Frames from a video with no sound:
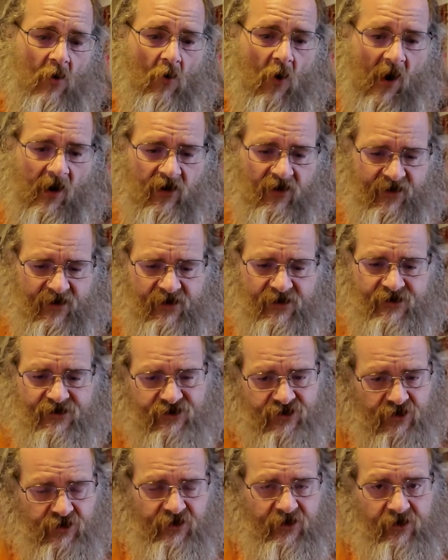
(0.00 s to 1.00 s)
While it is
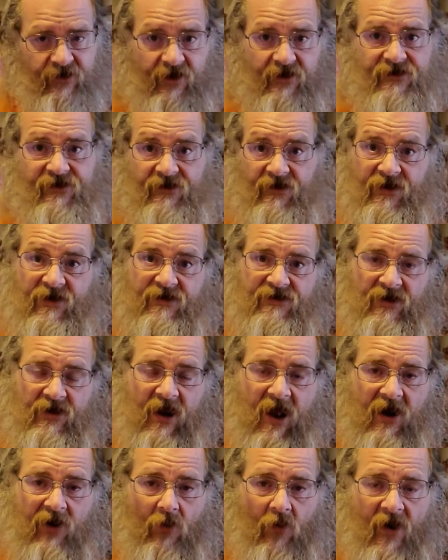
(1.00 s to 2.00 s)
2 units and it is a
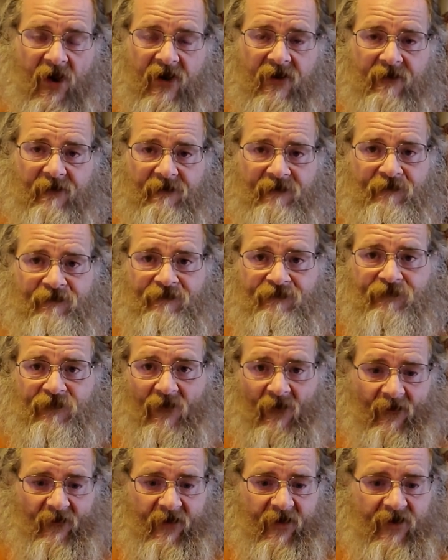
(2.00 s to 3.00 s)
lot of weight,
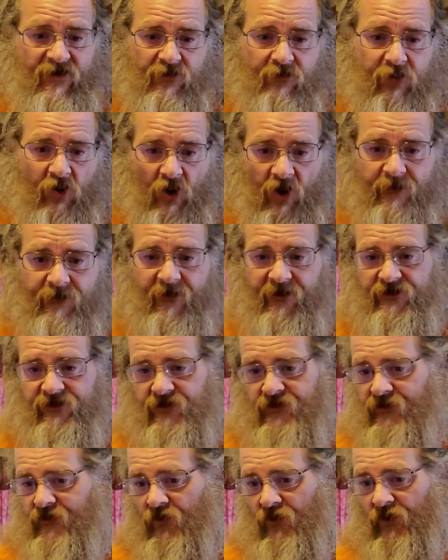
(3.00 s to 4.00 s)
it's perfect
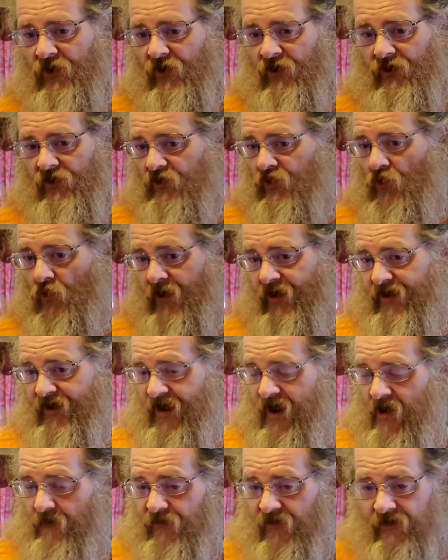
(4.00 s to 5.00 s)
for going
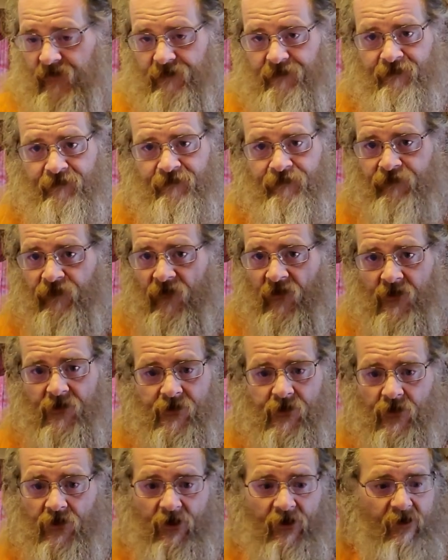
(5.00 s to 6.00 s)
camping,
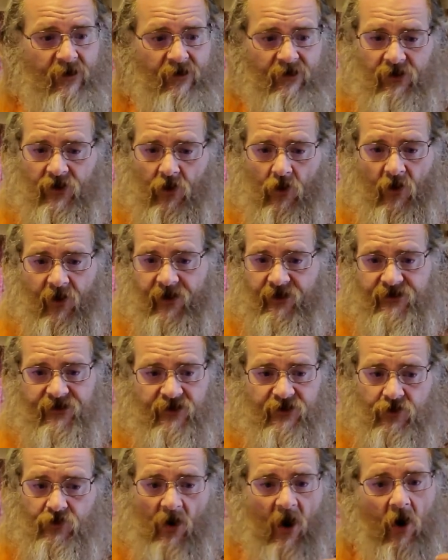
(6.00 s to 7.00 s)
for going
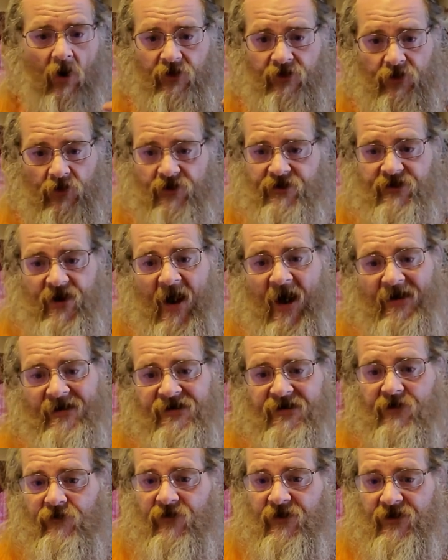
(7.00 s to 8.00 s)
to do outdoors
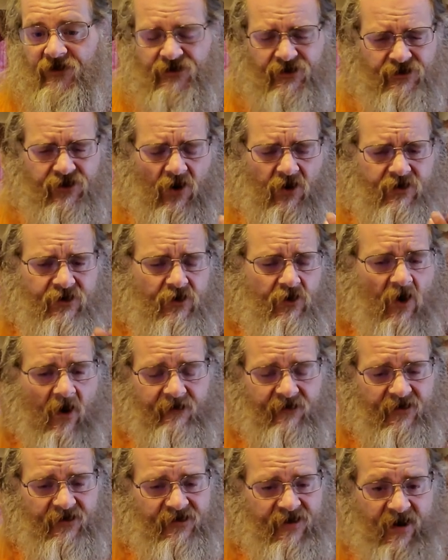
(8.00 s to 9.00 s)
activities. As long as you don't
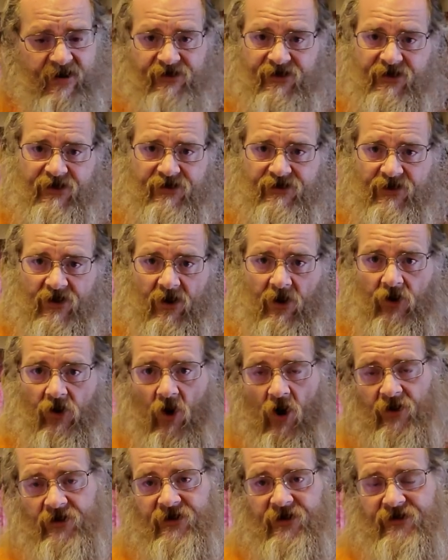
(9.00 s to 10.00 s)
have to take these a
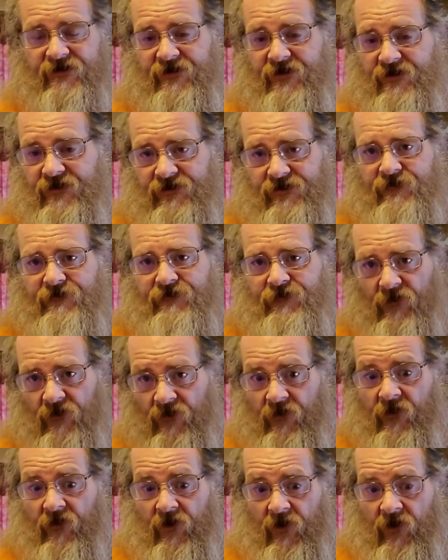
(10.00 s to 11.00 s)
long distance,
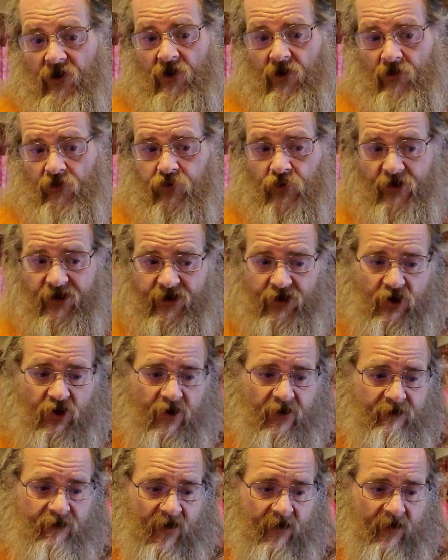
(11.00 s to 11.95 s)
pretty good.